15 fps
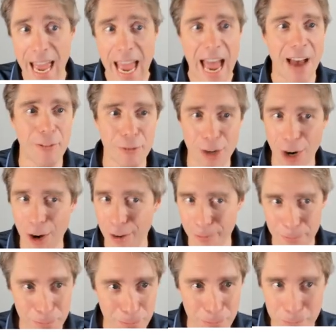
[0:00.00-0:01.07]
have
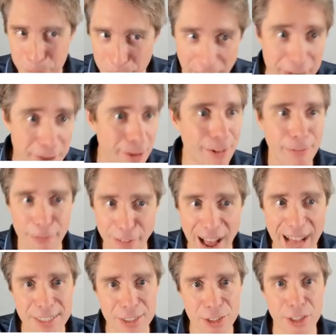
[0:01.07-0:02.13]
got better,
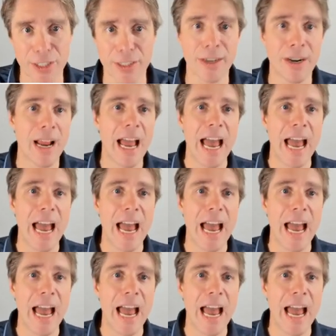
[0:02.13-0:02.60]
faster